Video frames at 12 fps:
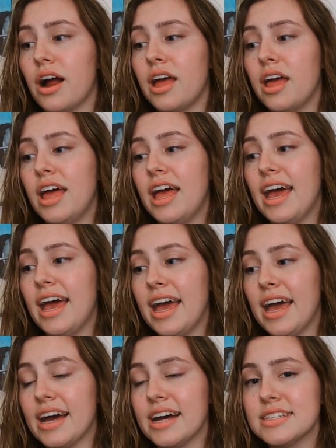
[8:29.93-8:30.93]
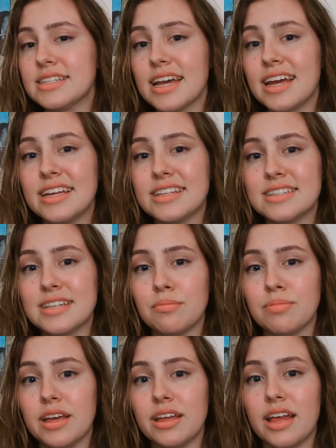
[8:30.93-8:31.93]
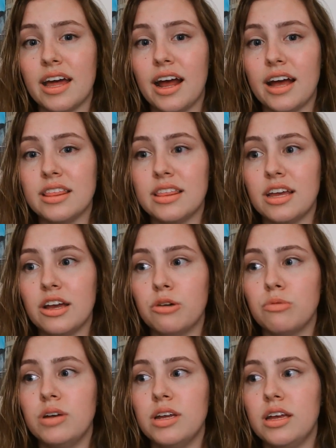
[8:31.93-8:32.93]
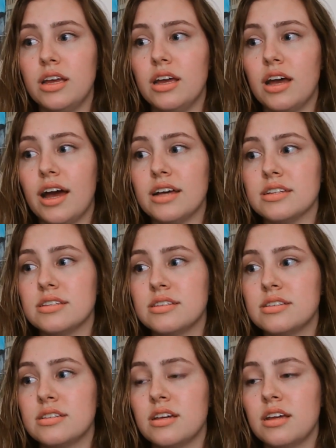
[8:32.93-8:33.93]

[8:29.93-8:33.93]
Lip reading: And it's something that I think we as